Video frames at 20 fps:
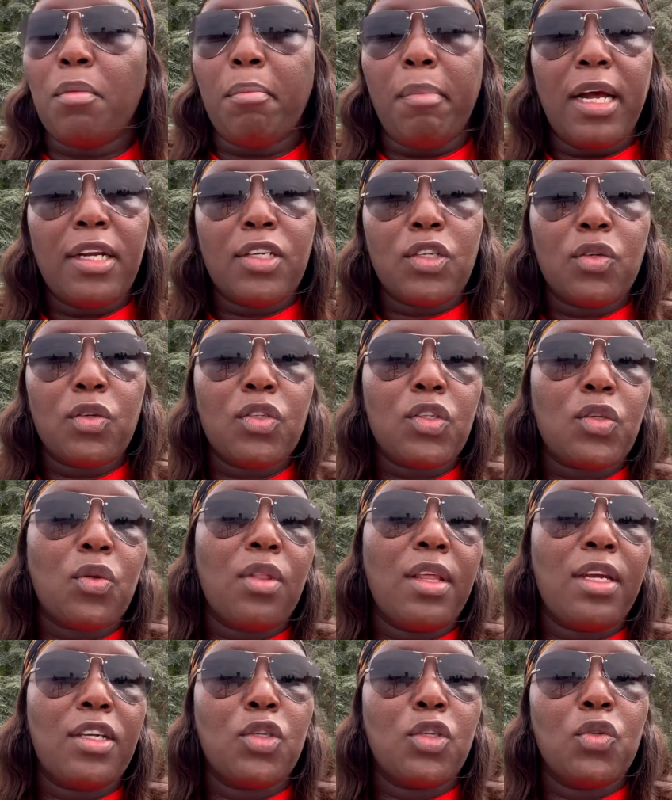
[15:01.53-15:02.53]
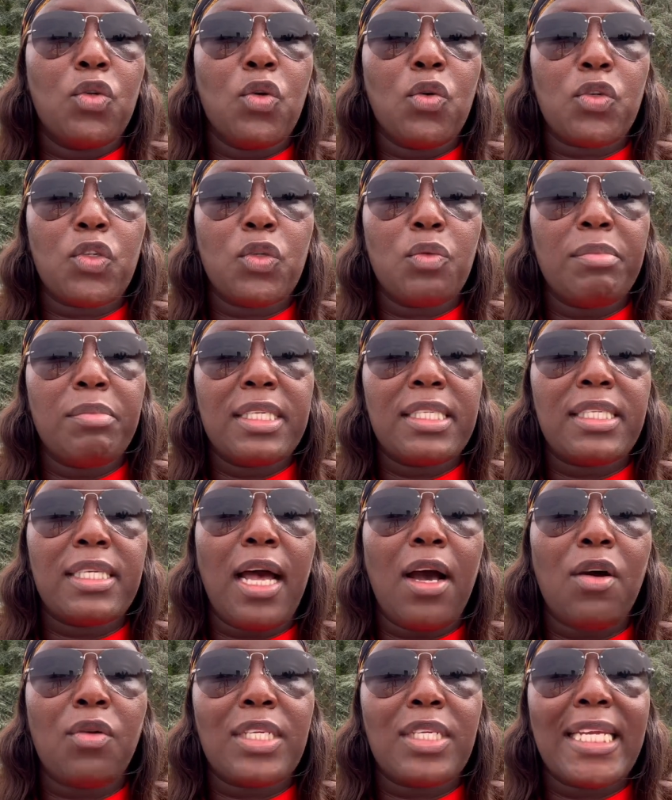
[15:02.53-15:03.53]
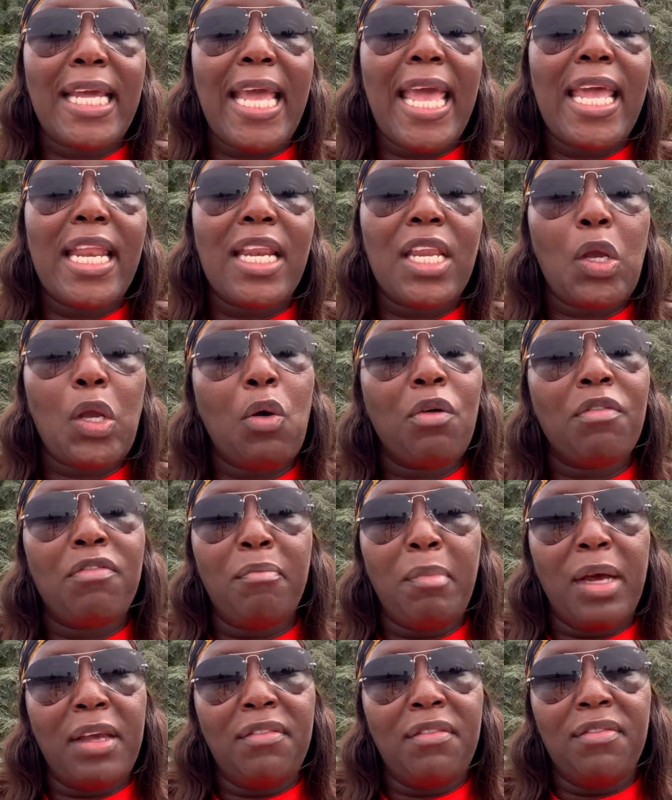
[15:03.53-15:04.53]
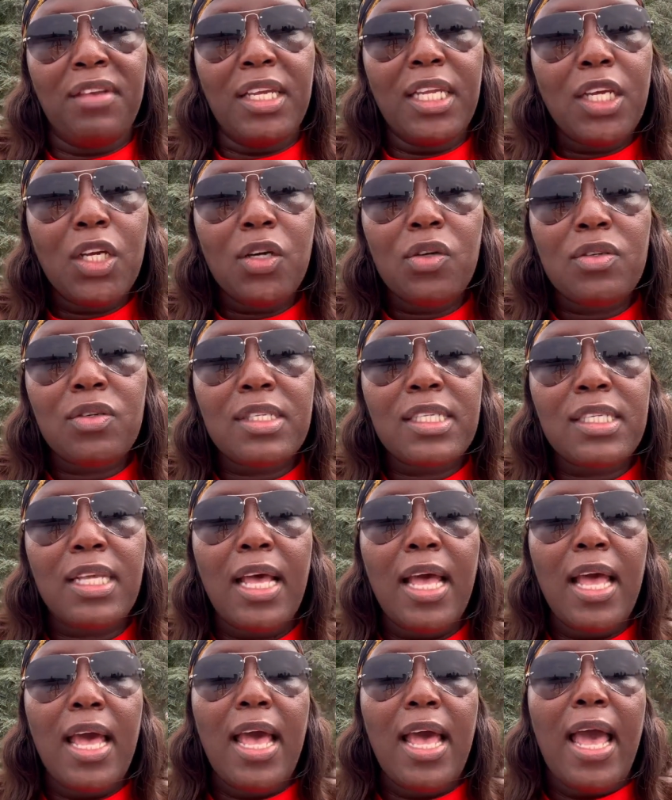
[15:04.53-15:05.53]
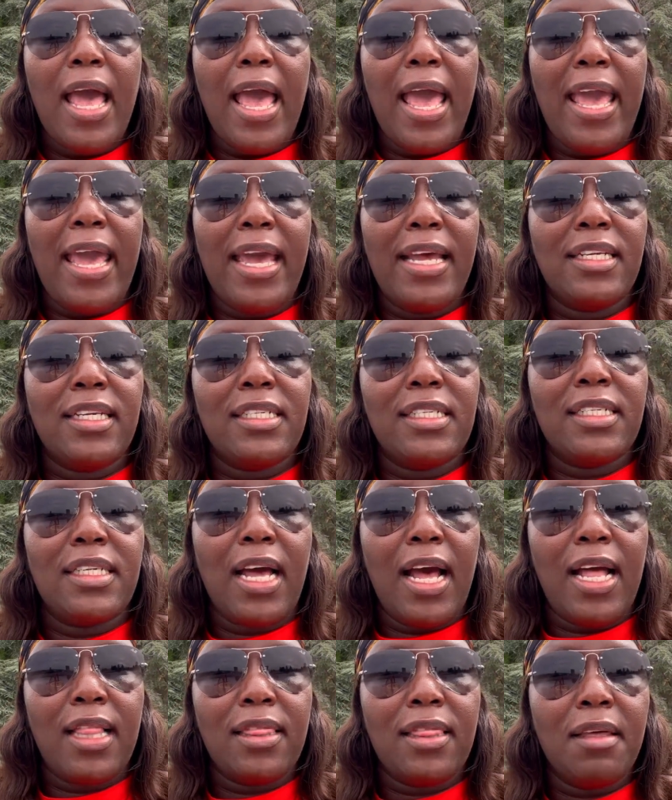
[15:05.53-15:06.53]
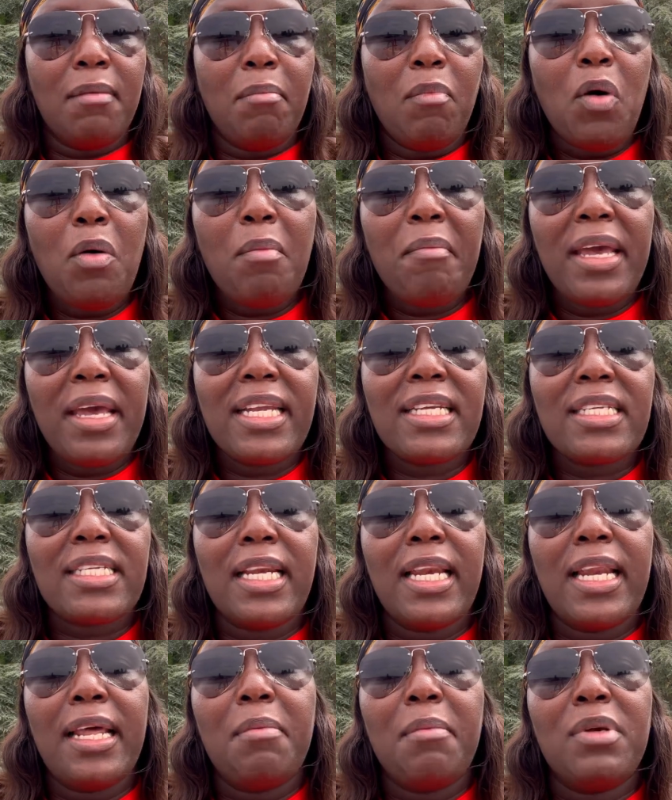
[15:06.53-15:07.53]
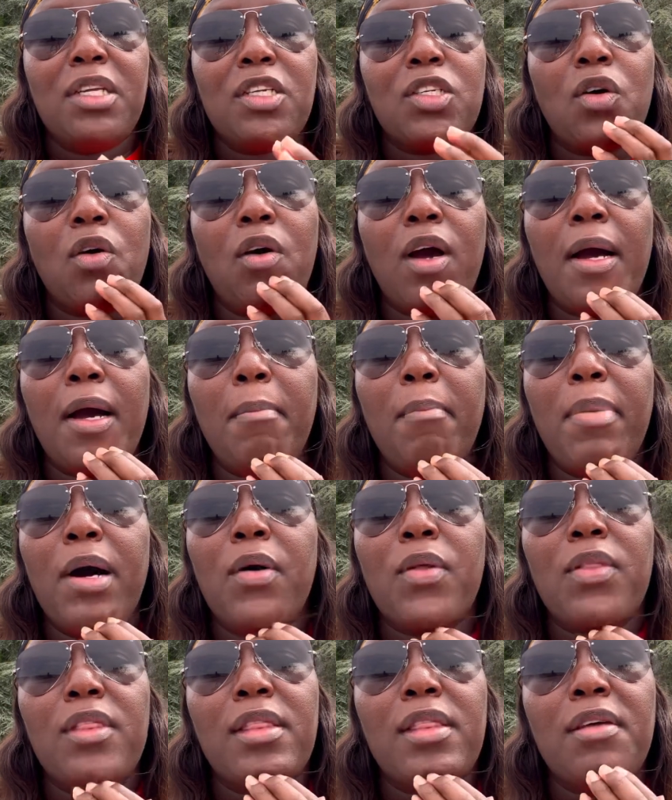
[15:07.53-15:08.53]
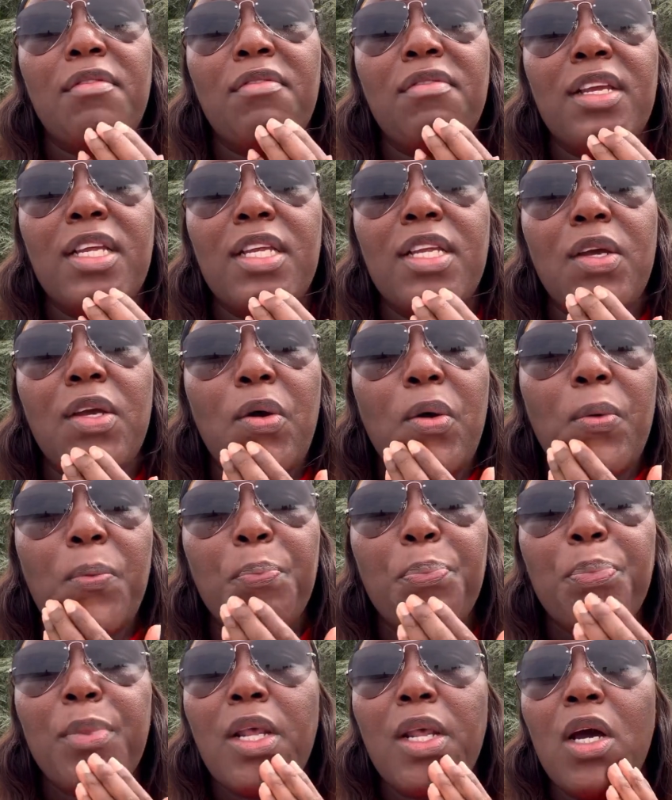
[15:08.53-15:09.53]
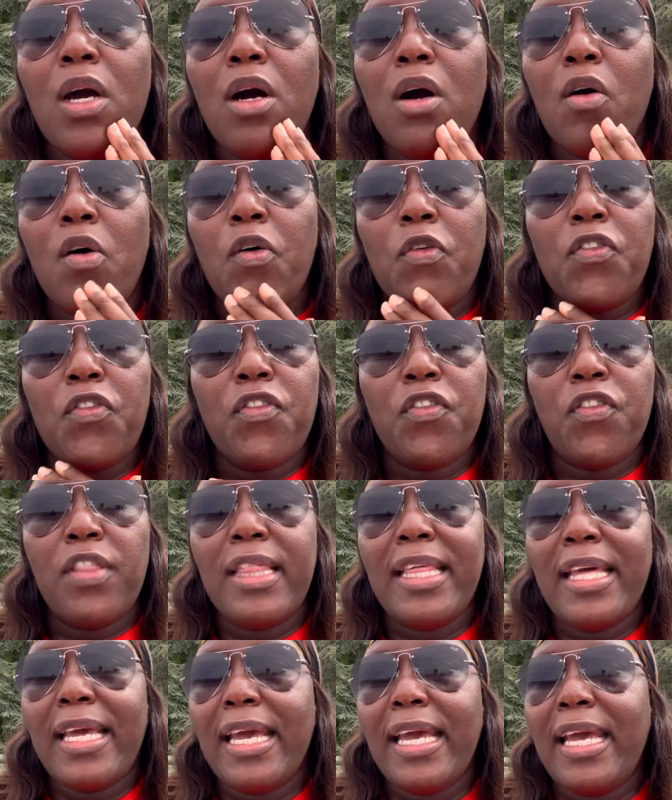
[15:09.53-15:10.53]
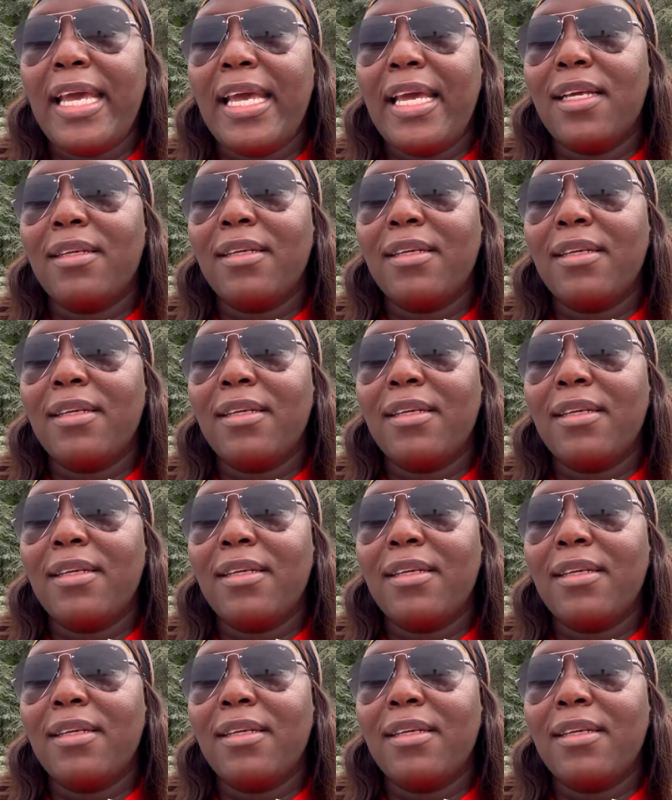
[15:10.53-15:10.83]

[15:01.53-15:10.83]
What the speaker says: button so that you don't miss out any of my videos. And at the moment, let me talk about the video of the